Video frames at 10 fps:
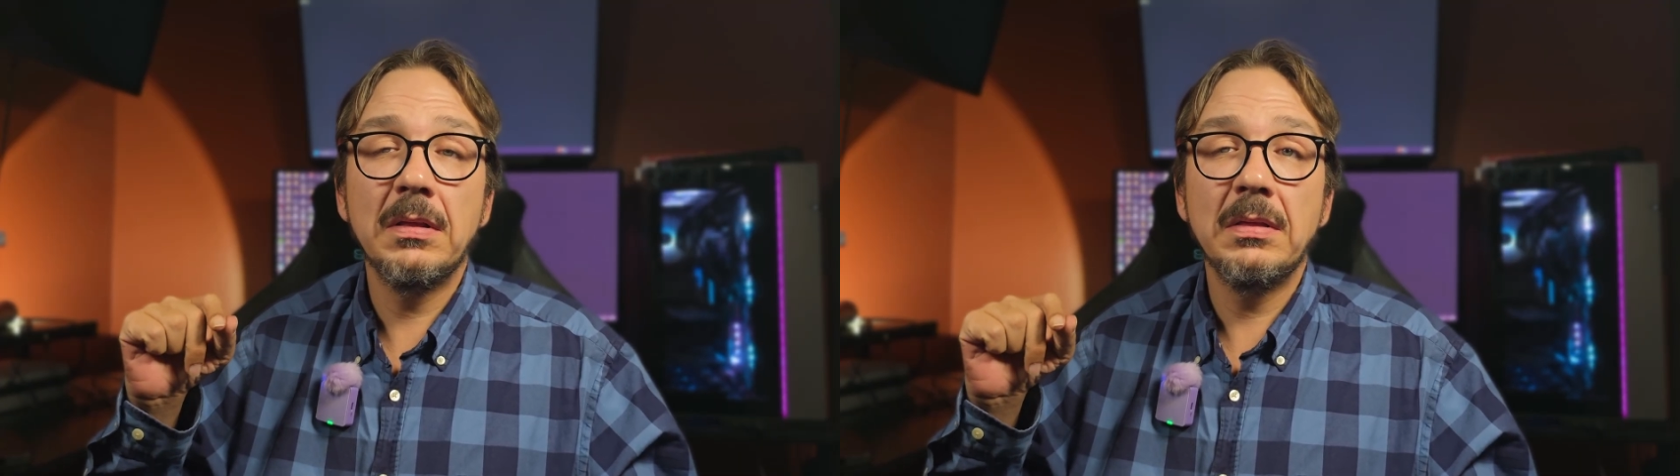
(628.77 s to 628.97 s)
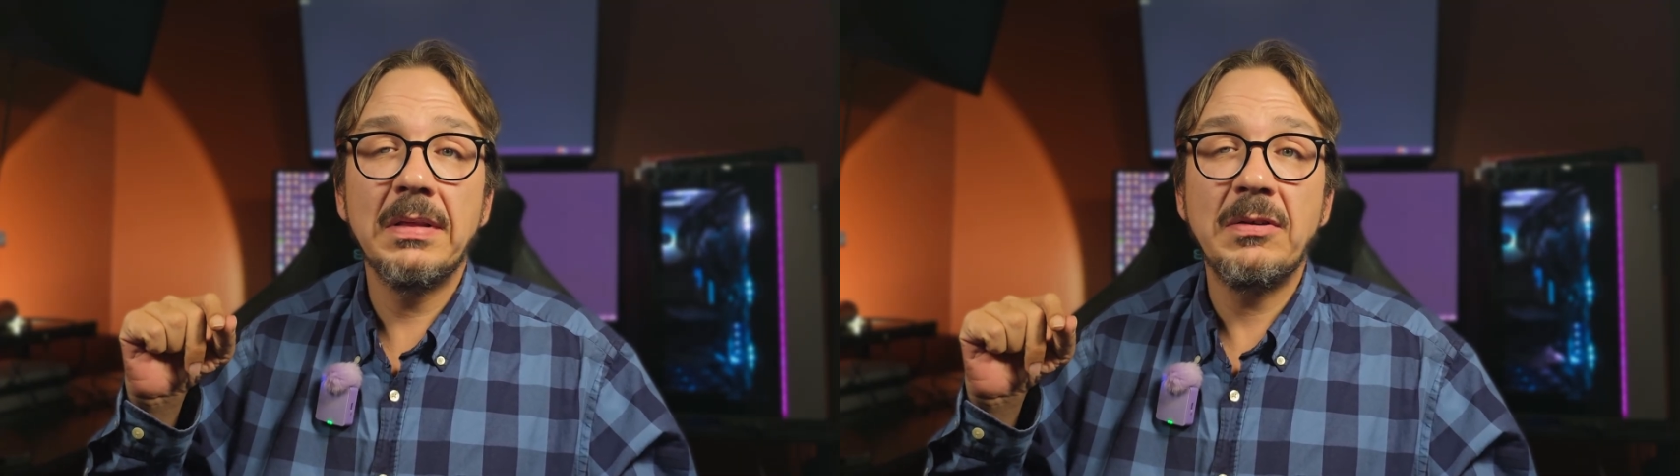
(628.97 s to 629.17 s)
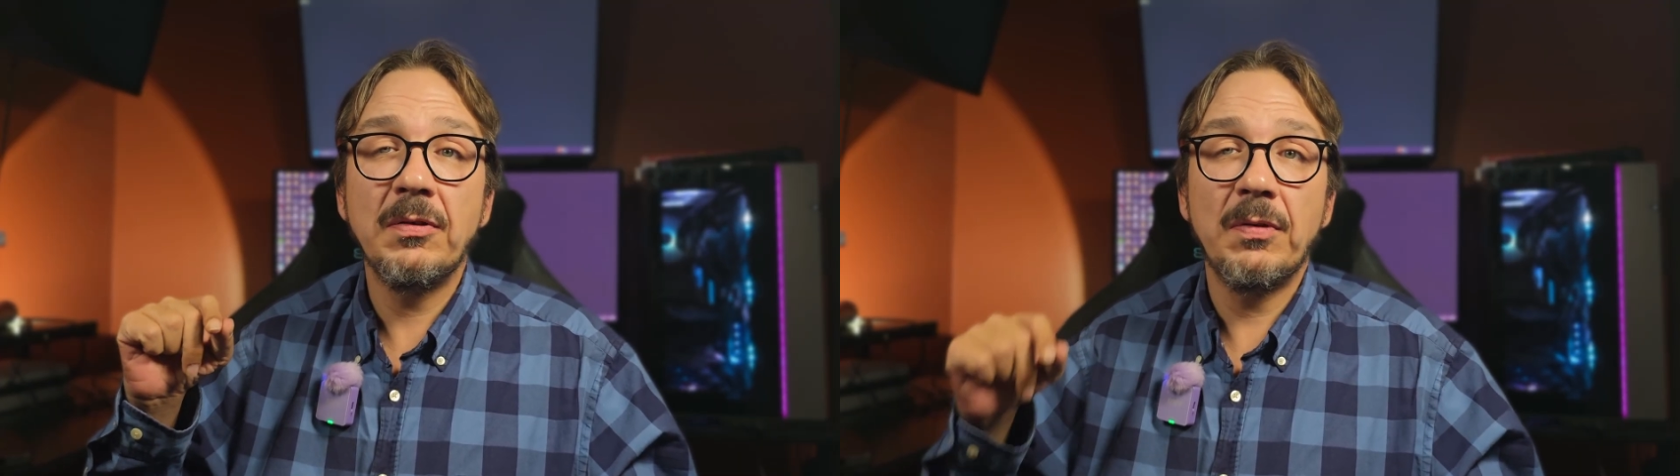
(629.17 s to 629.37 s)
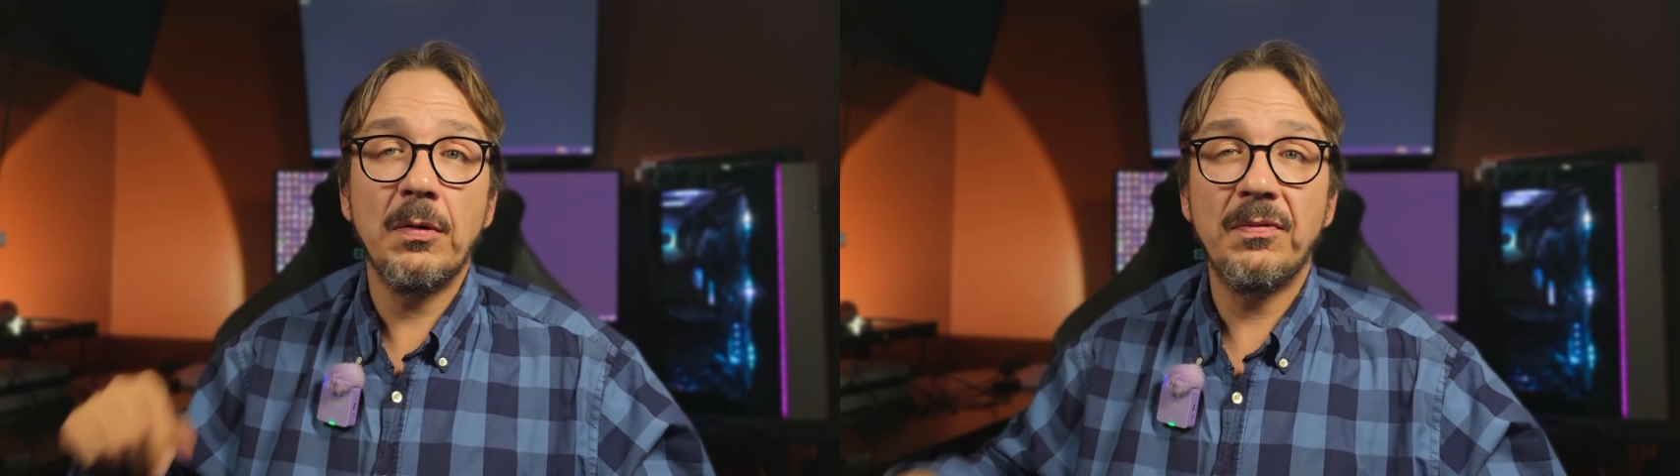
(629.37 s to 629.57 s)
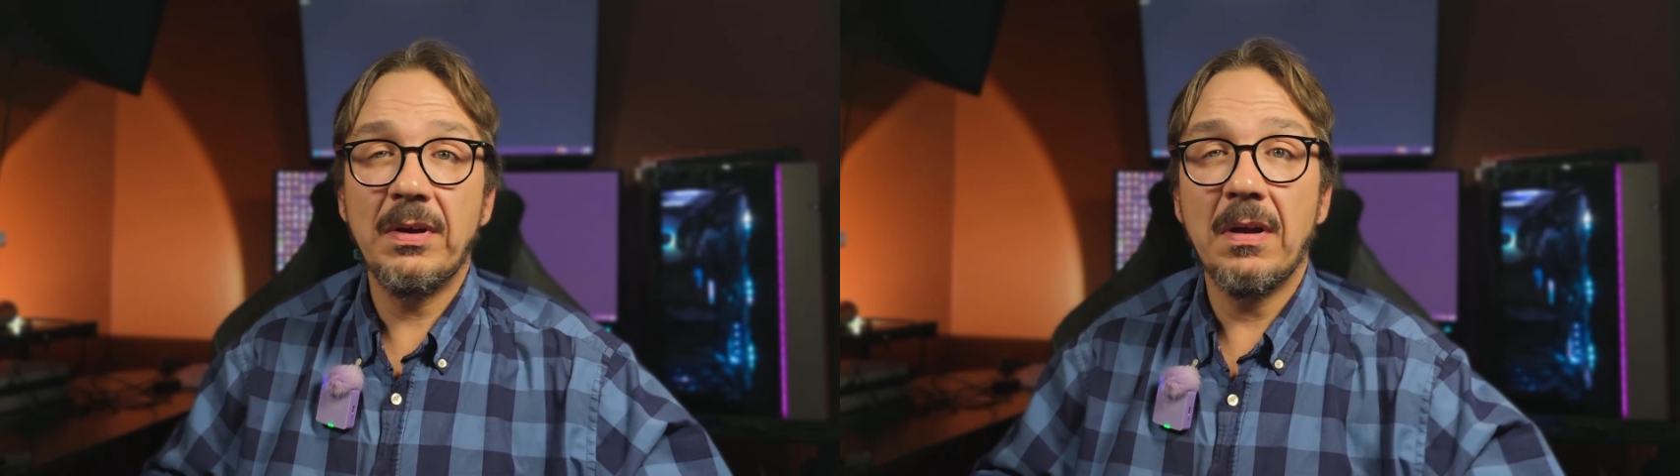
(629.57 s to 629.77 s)
let your
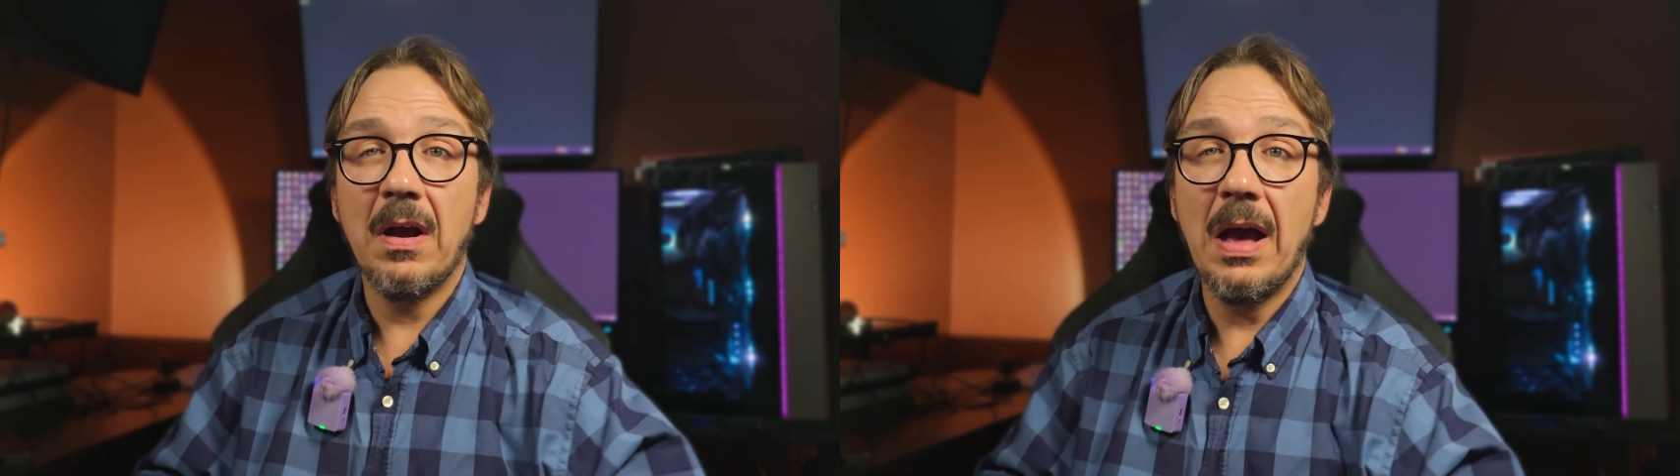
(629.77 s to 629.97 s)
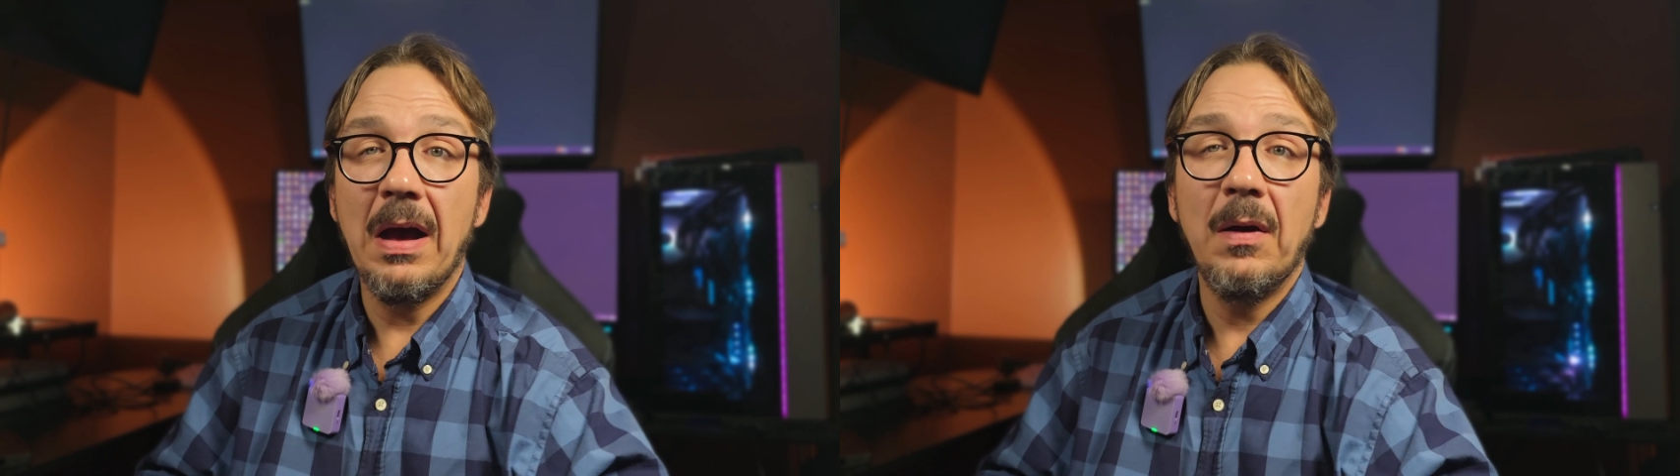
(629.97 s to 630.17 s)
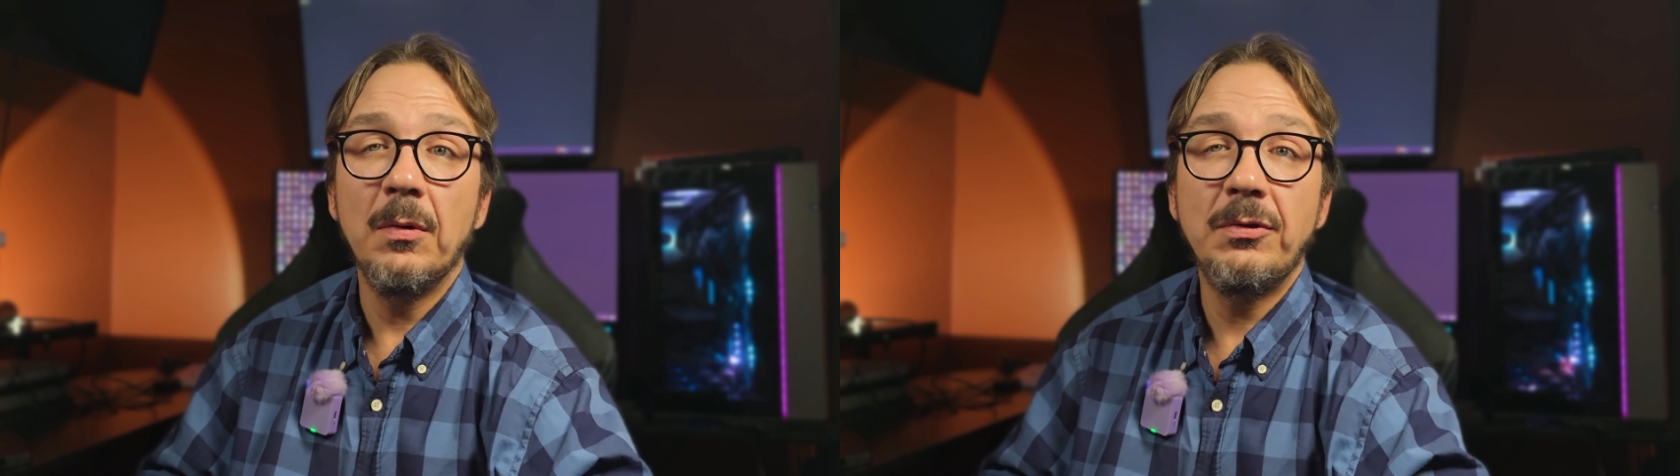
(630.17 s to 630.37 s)
phone figure out how